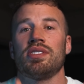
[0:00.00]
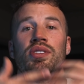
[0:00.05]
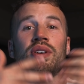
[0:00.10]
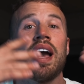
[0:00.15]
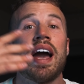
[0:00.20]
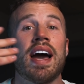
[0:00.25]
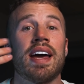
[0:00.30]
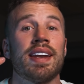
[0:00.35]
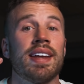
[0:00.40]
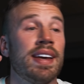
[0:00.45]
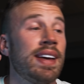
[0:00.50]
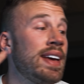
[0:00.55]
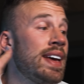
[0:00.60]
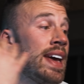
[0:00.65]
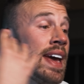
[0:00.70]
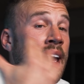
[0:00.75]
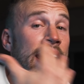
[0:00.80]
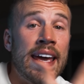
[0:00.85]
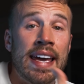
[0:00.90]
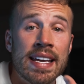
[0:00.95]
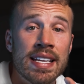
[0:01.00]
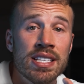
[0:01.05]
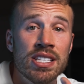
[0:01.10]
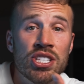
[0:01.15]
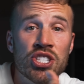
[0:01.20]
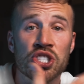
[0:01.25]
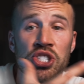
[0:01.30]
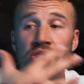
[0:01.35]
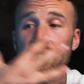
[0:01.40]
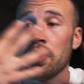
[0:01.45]
You got
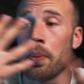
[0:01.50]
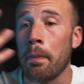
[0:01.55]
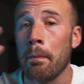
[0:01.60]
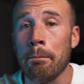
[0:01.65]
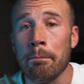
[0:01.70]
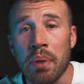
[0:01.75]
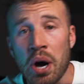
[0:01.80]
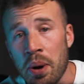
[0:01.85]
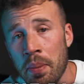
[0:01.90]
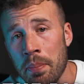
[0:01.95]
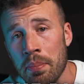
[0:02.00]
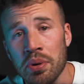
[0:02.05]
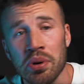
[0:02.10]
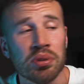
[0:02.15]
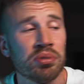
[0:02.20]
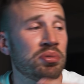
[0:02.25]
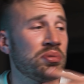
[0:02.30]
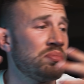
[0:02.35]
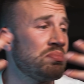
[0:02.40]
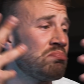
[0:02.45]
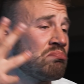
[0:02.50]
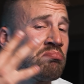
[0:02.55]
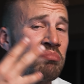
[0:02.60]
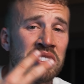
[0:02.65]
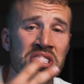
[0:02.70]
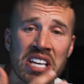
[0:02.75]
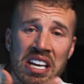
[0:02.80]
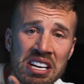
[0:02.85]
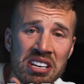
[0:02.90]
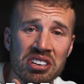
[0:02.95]
Hinge, Bumble,
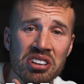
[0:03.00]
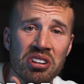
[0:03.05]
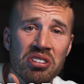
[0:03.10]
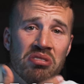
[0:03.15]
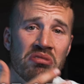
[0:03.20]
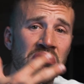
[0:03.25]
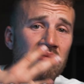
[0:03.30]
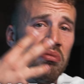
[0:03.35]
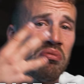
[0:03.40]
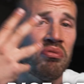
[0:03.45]
Tinder,